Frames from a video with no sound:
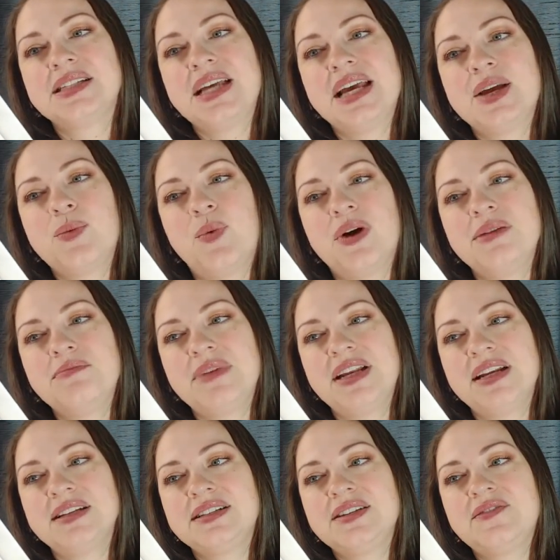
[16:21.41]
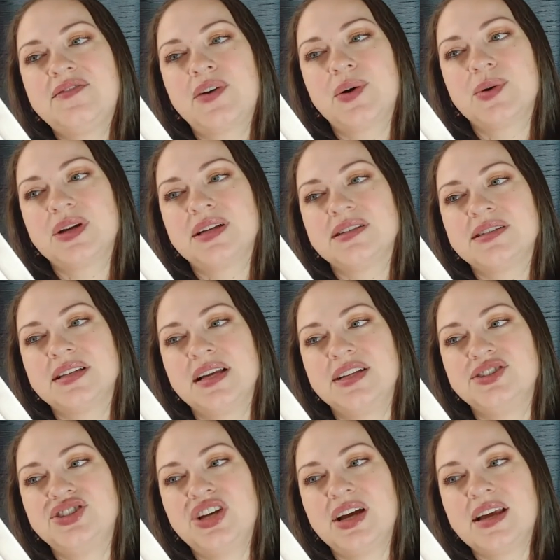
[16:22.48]
Take one minute to focus
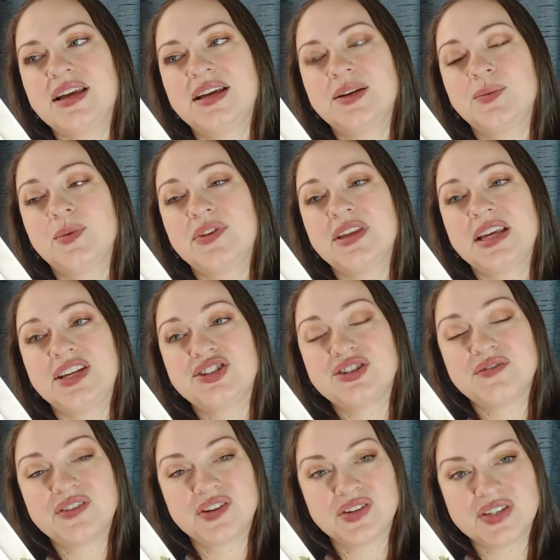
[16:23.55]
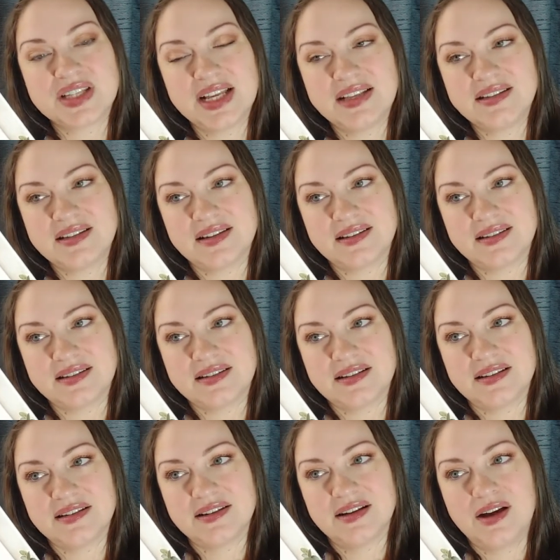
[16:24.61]
and check in with each of your
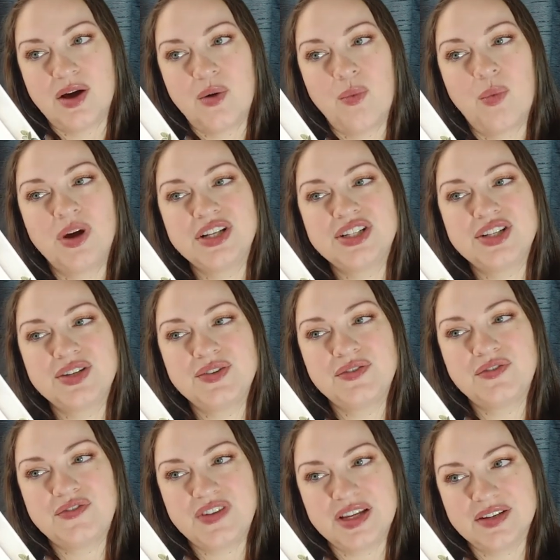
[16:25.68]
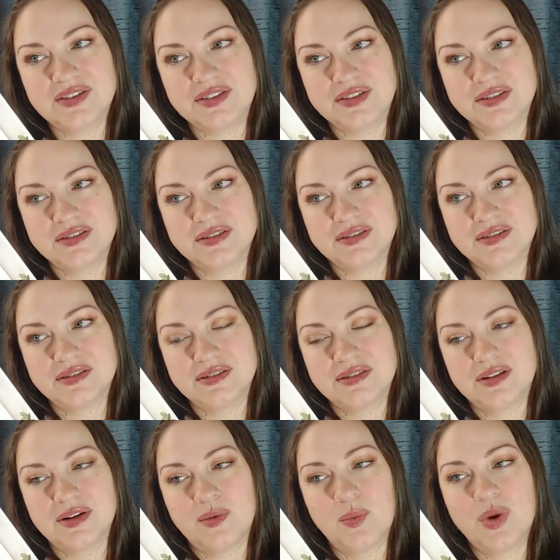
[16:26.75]
senses. What do you feel?
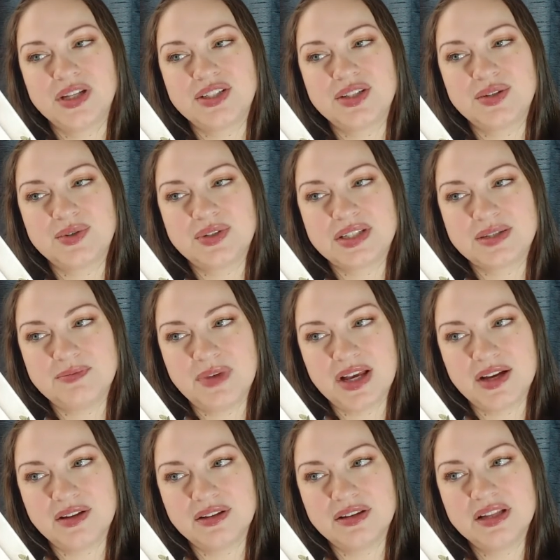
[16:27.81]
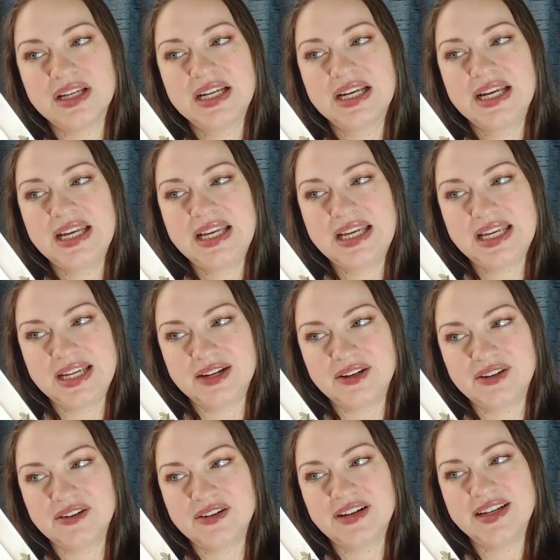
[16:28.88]
What do you smell,
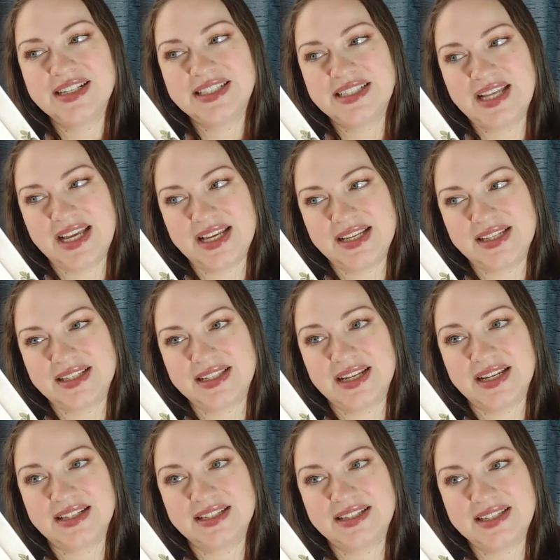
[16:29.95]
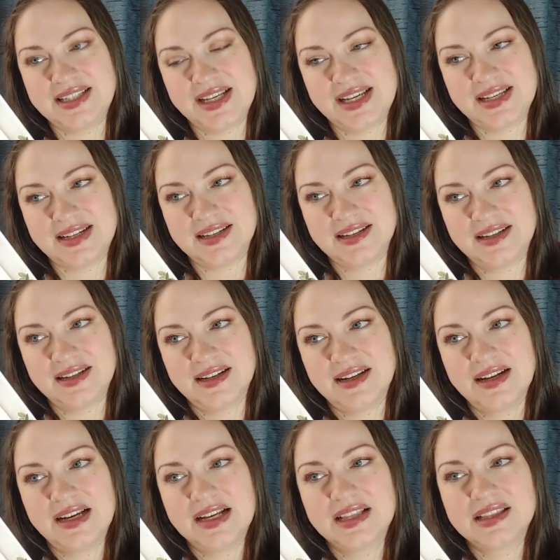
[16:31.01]
hear, taste, and see?
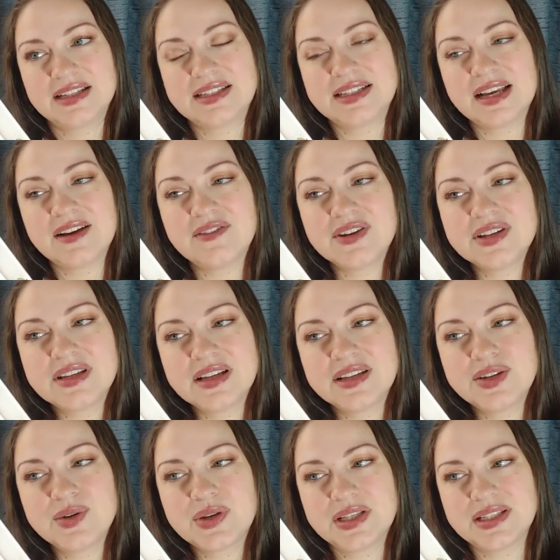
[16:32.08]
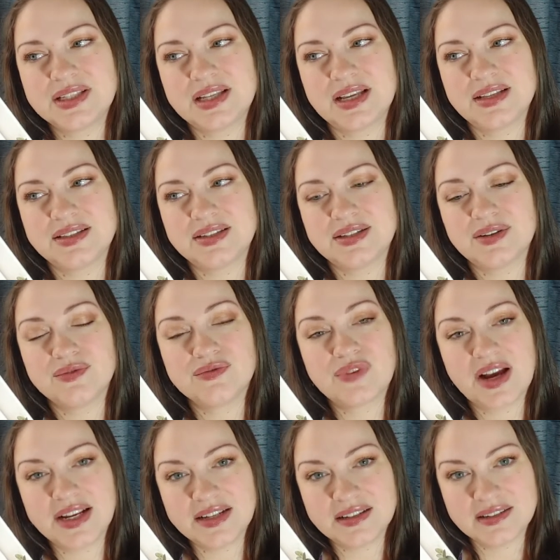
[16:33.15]
List everything you can sense
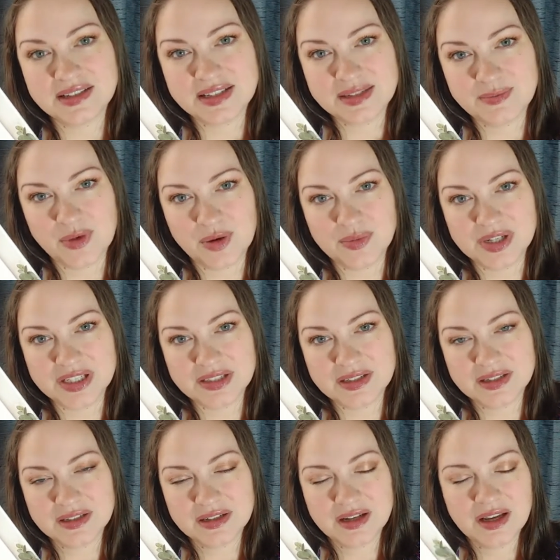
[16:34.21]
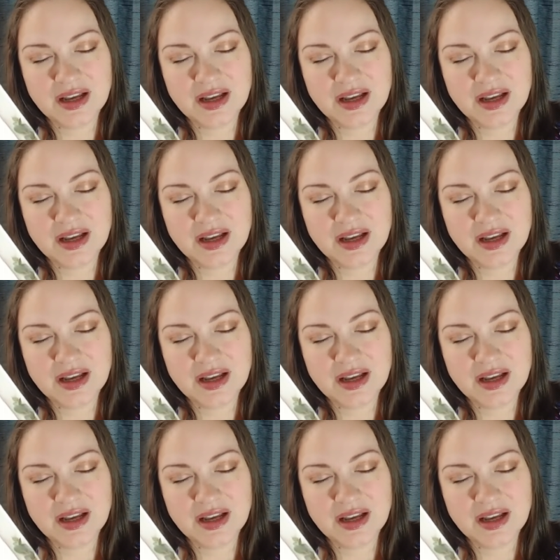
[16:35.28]
right in this moment.